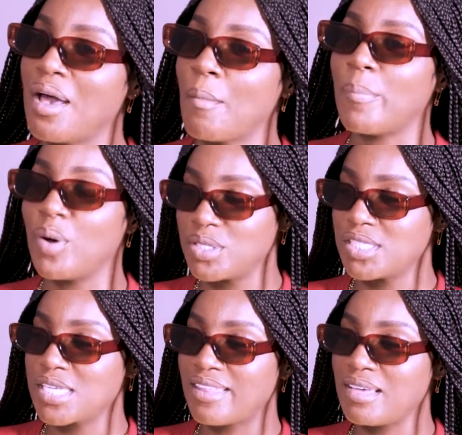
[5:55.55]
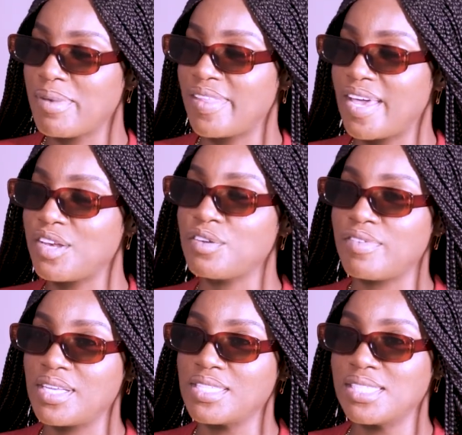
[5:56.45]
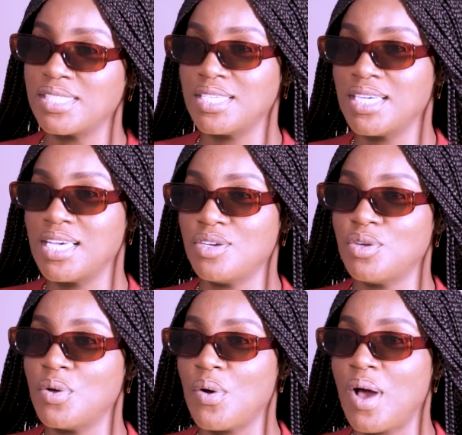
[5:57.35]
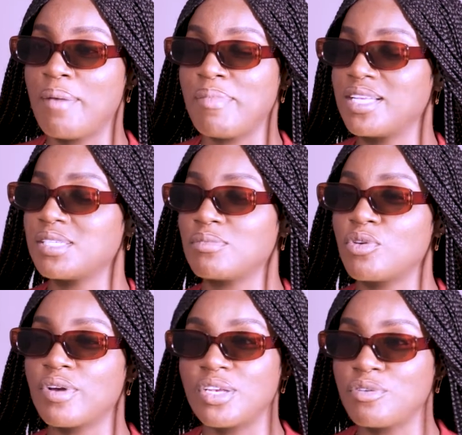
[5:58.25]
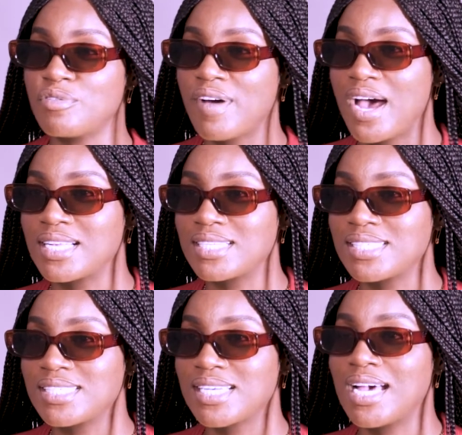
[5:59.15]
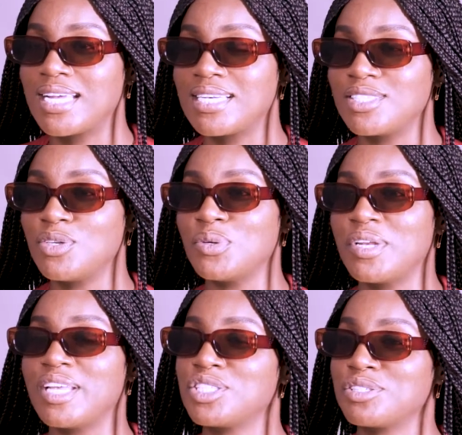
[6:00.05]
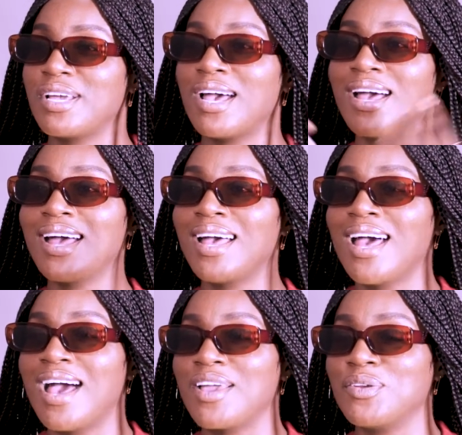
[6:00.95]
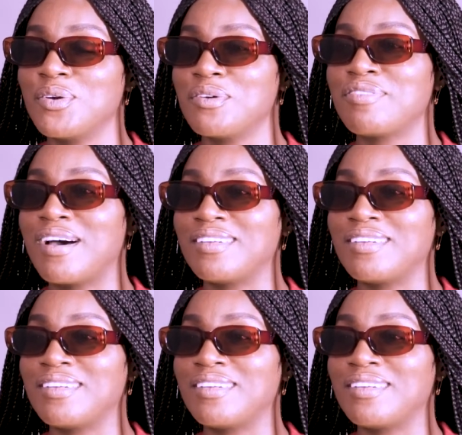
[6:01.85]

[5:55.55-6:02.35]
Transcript: But I think by the end of it, you know, I made some great new fans, and, you know, Nigeria, you know, found